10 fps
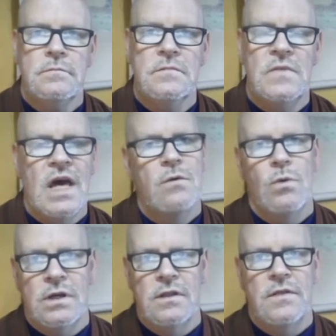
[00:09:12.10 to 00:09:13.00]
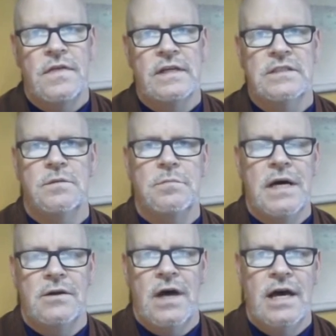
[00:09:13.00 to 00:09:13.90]
And one of the things
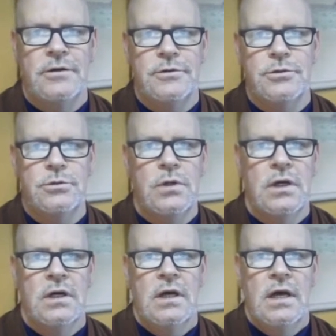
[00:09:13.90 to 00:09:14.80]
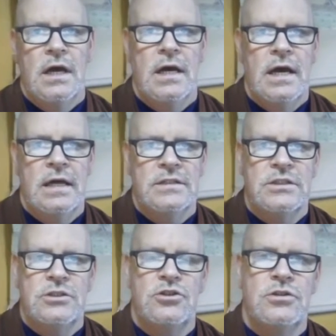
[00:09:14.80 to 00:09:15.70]
about haiku is
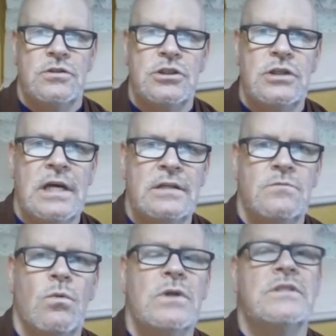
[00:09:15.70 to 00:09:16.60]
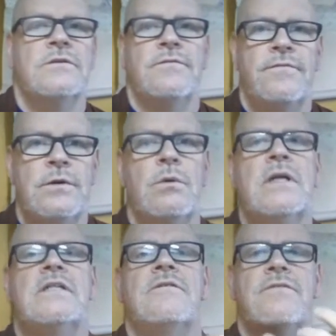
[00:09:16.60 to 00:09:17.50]
that you want
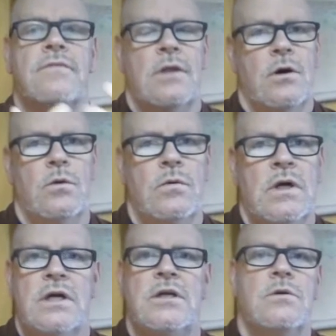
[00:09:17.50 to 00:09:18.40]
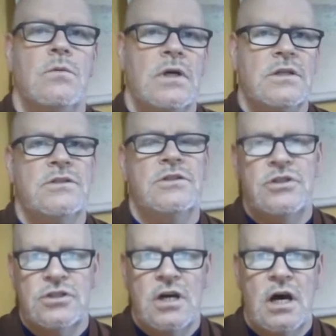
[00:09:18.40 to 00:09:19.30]
it to flow. You want it to
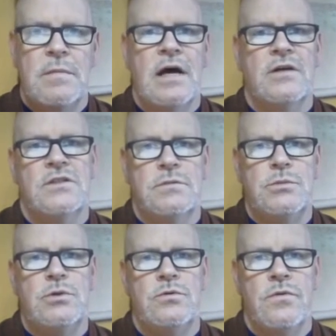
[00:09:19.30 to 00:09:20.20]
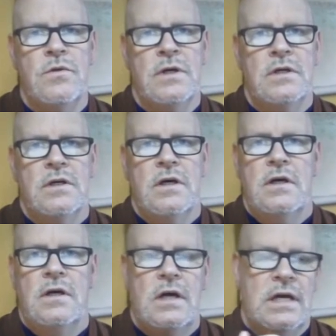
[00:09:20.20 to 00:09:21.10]
just come out smooth.
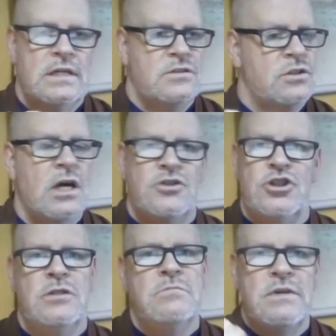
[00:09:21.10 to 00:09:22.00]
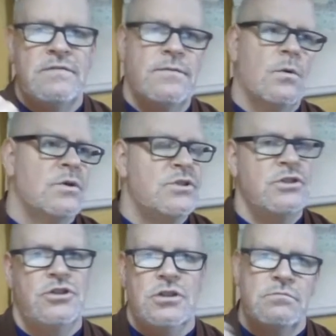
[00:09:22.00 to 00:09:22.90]
Shouldn't be forced. It
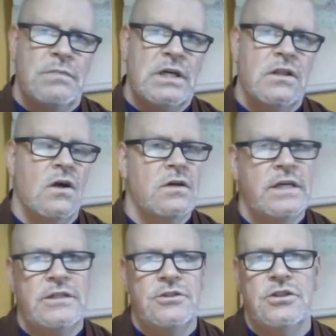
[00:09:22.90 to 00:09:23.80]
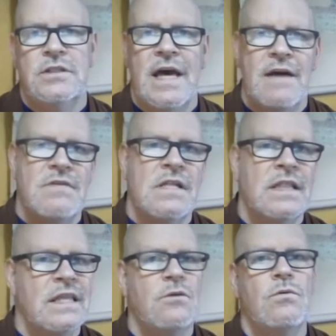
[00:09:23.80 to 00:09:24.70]
shouldn't be clunky. Shouldn't have
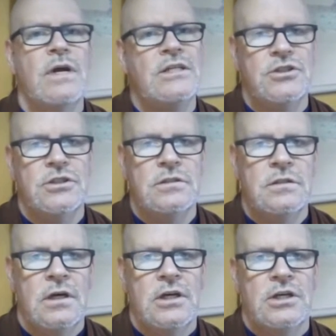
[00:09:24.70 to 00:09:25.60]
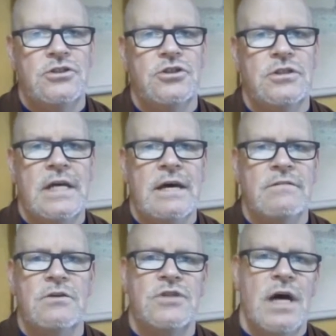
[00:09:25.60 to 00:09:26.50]
alliteration. It shouldn't have
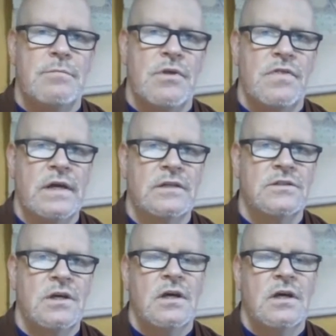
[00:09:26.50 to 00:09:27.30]
those type of things.